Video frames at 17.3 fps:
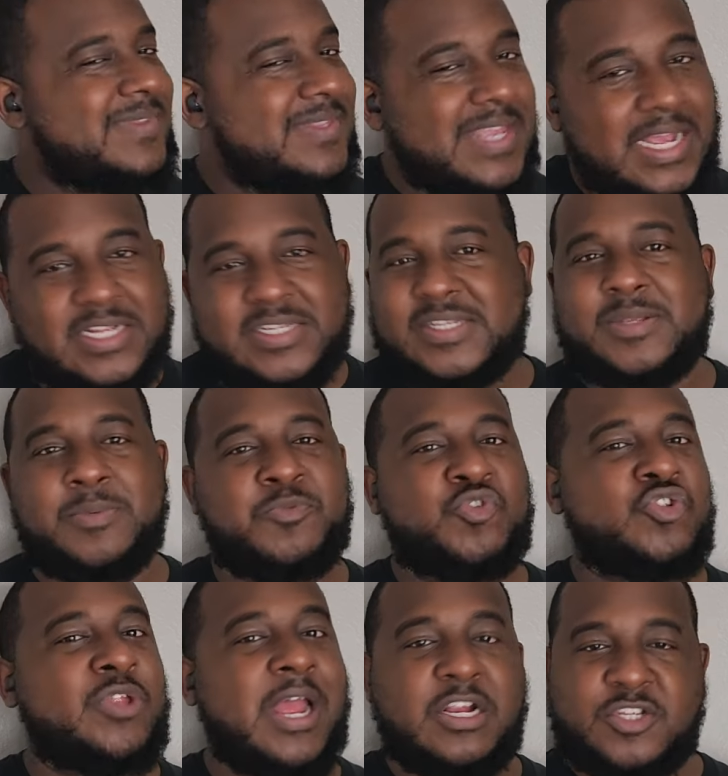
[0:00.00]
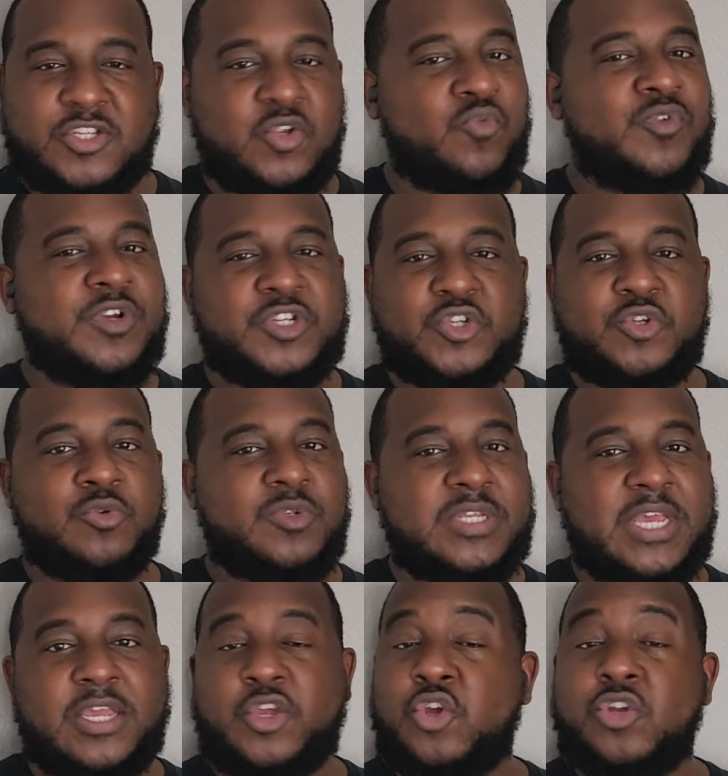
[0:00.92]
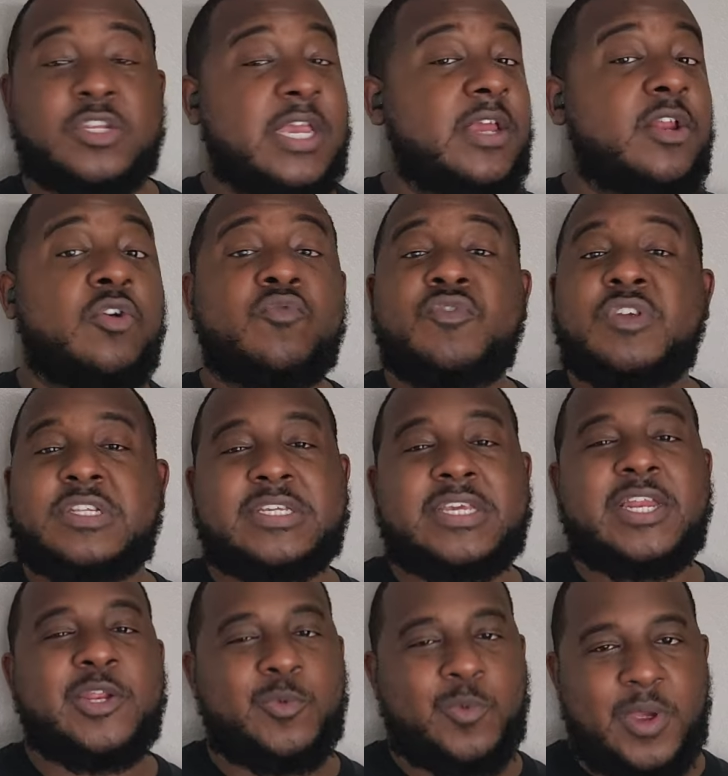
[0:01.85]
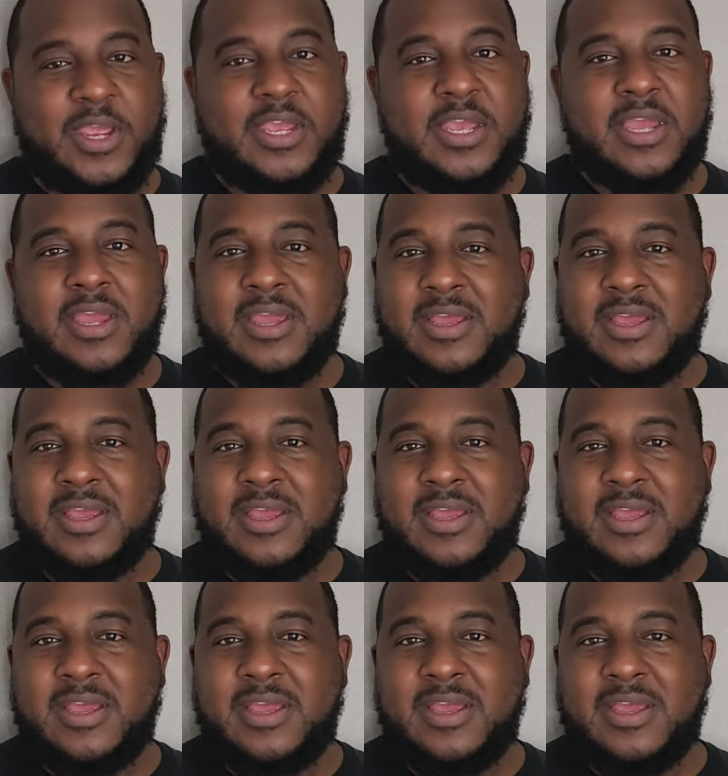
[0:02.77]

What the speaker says: that's the risk you take. You're taking a risk anyway.